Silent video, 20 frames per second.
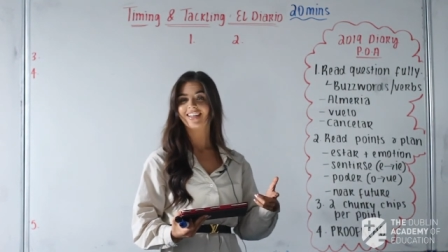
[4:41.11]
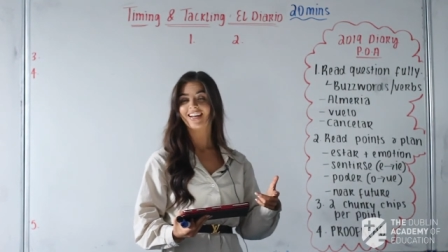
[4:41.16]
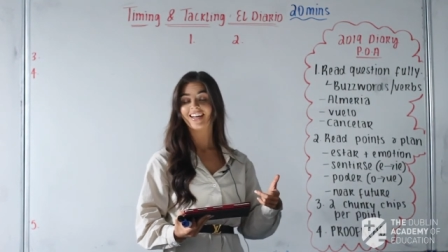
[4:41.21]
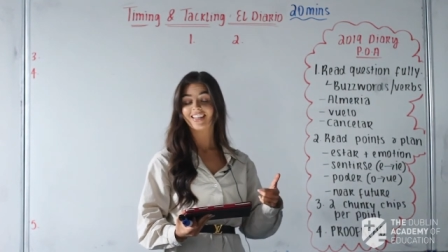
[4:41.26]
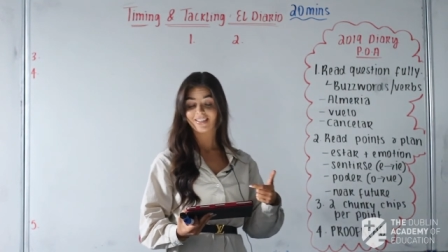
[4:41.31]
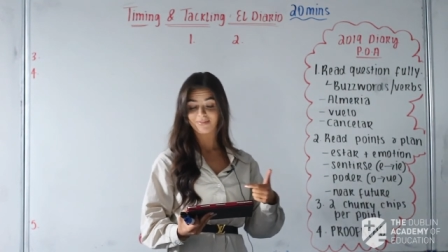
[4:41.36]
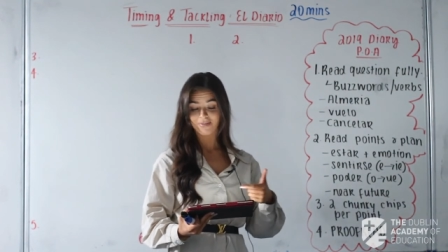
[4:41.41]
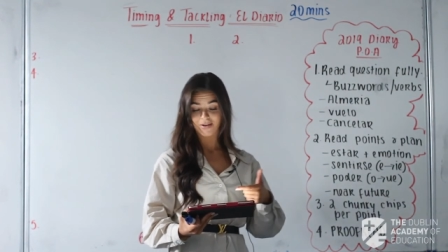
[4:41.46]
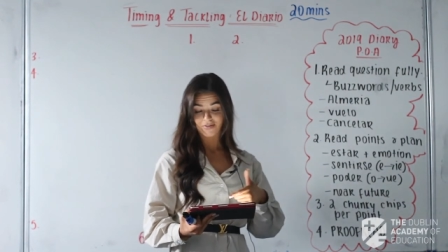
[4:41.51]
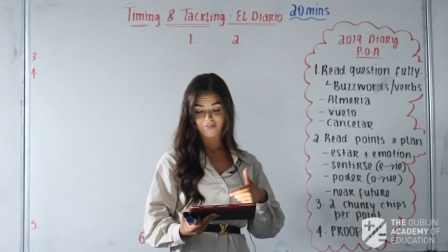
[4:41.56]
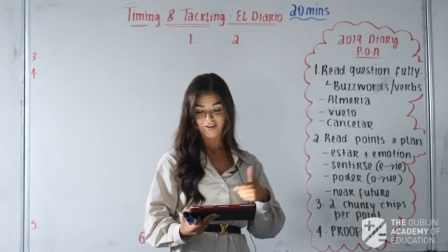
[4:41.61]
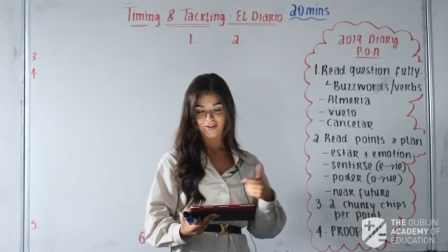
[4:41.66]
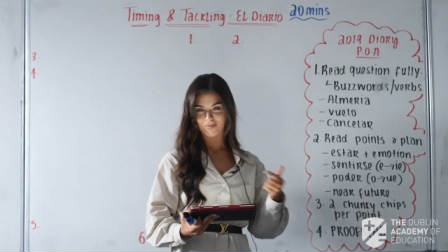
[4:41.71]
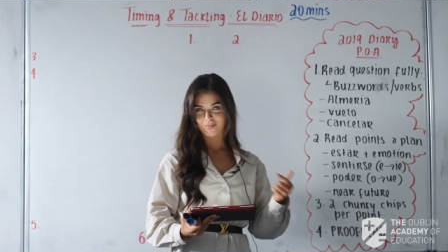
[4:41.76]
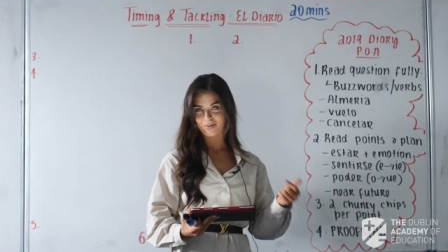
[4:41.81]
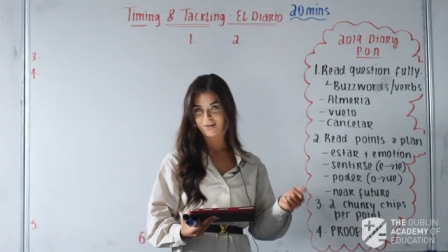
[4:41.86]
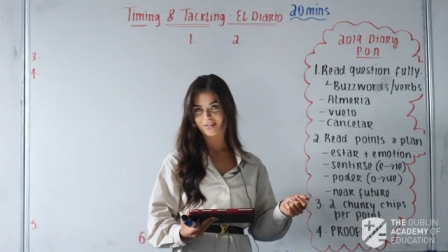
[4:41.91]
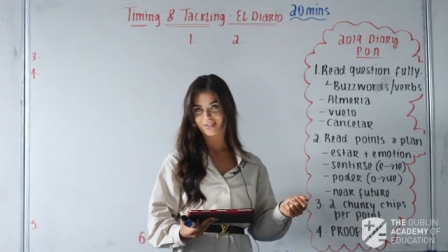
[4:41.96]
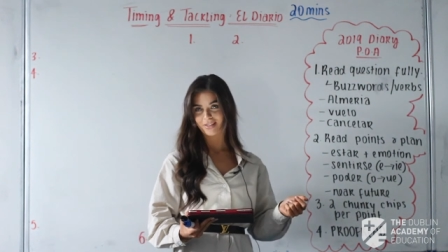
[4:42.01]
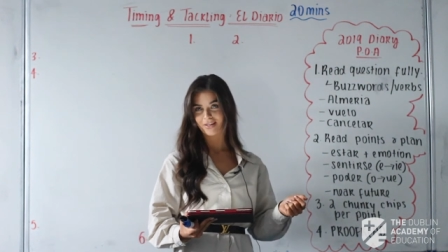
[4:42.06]
and then my favourite
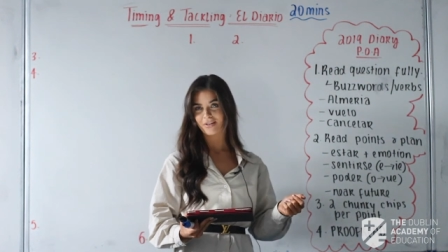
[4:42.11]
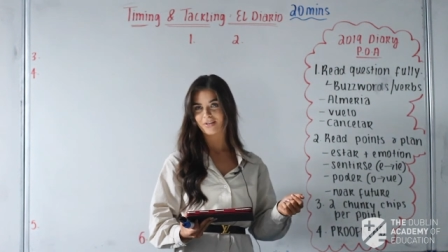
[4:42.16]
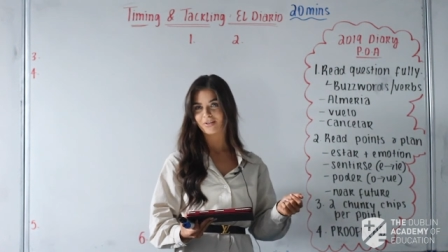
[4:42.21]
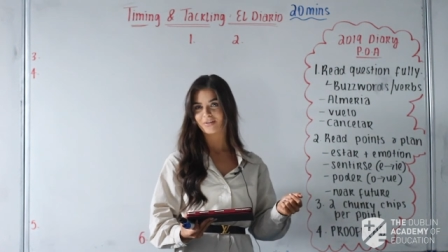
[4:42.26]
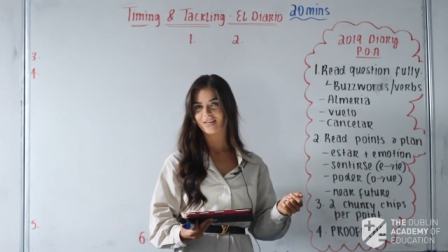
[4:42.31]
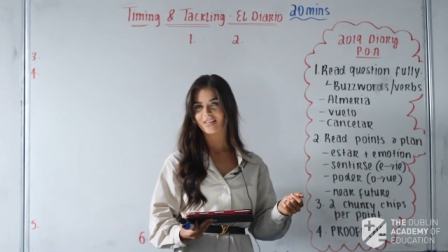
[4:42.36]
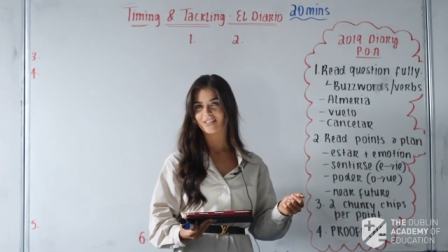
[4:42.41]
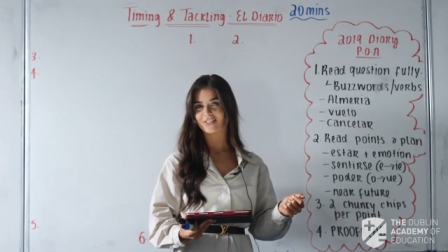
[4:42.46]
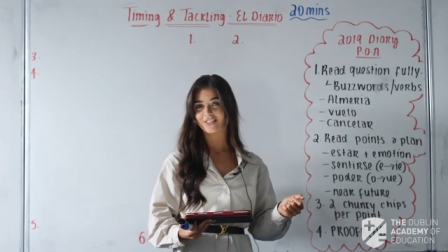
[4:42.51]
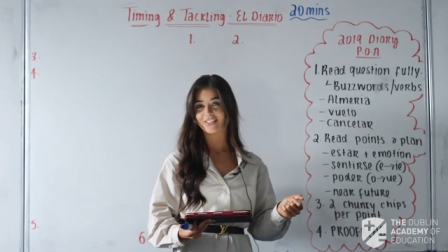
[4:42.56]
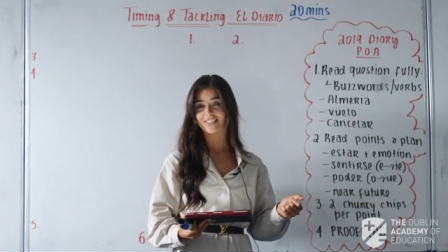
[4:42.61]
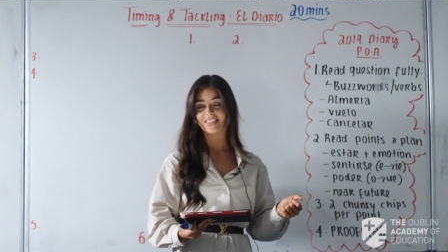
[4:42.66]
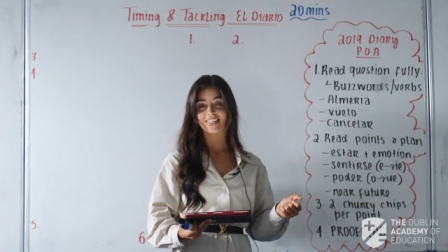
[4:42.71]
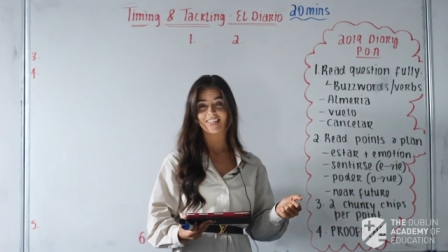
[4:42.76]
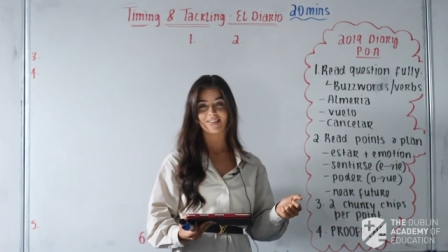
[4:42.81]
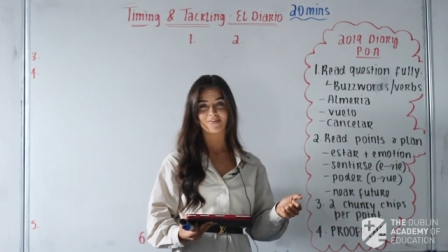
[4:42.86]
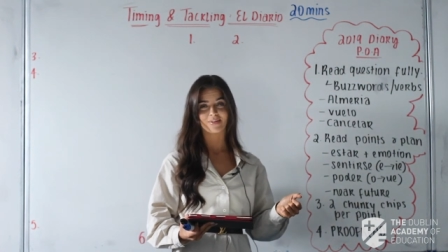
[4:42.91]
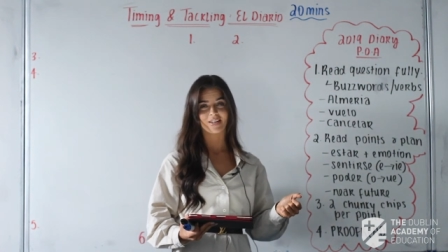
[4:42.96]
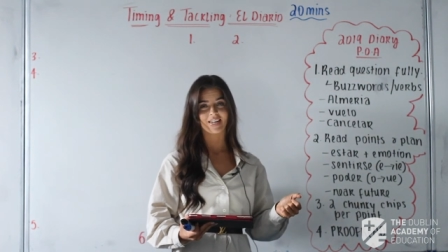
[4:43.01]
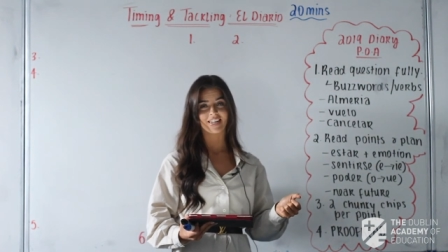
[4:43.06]
part of the whole question
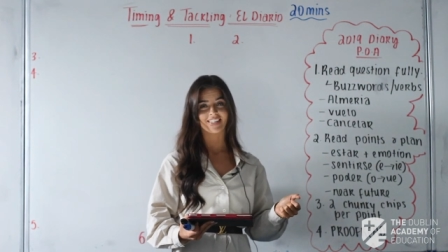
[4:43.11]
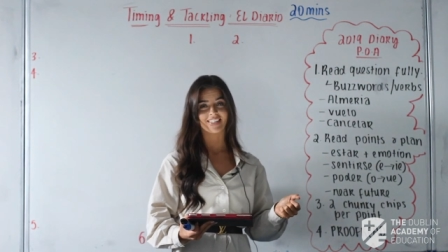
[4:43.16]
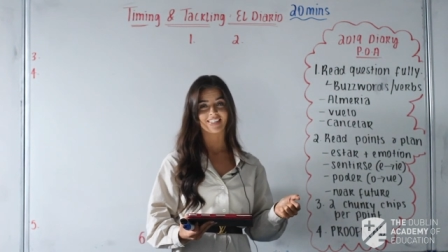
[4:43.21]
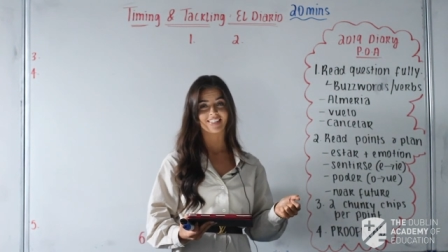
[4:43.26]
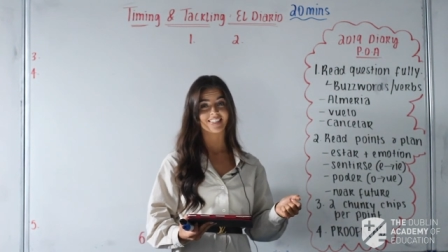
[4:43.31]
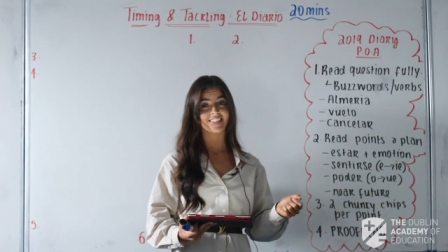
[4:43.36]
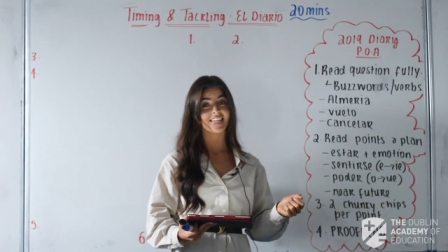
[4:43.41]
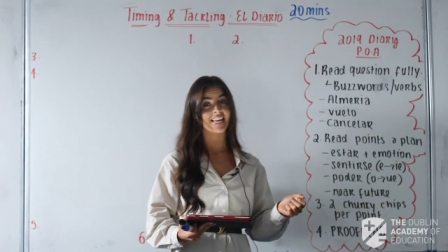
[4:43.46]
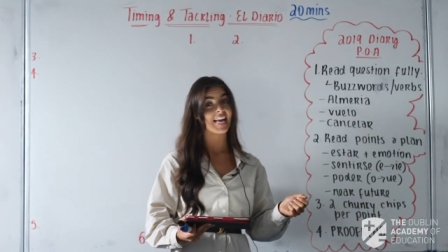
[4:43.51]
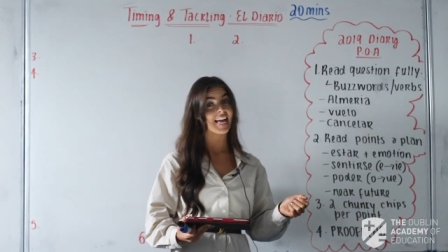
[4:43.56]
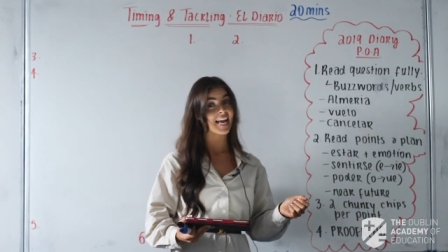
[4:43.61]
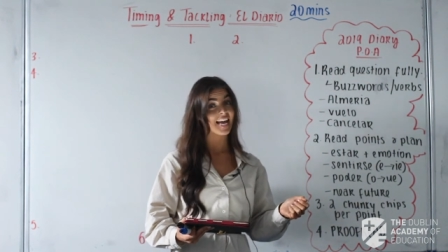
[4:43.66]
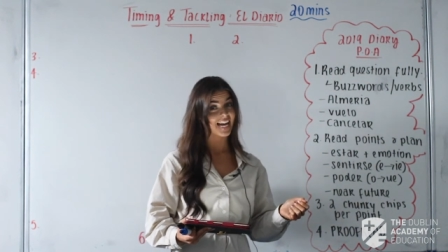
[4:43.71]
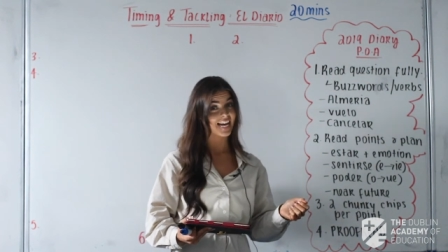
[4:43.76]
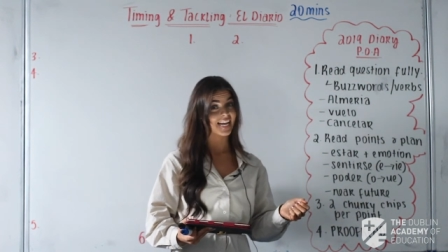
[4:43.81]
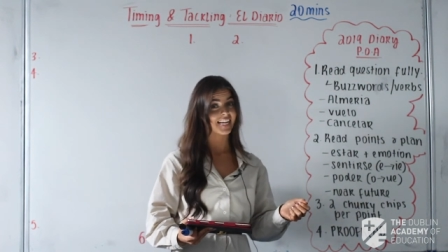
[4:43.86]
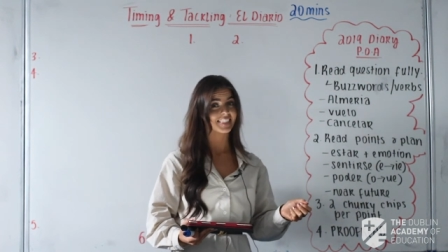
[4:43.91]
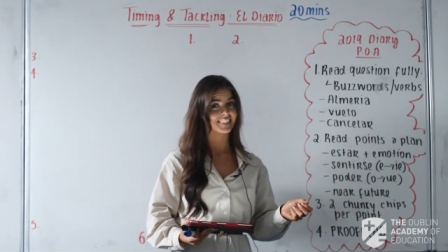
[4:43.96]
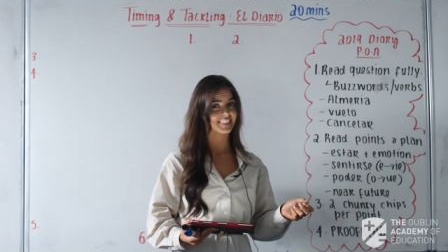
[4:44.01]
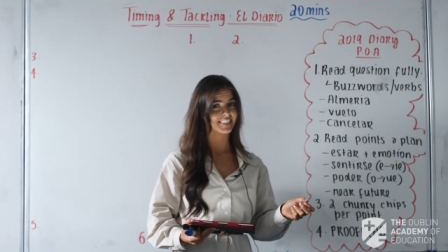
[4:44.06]
in brackets,
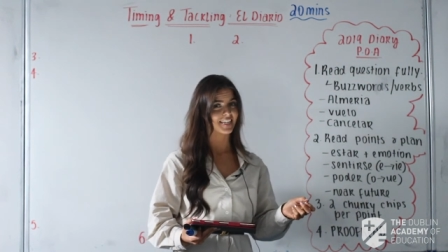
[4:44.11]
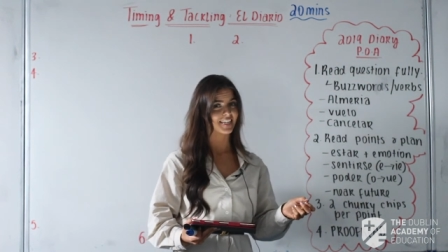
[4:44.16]
and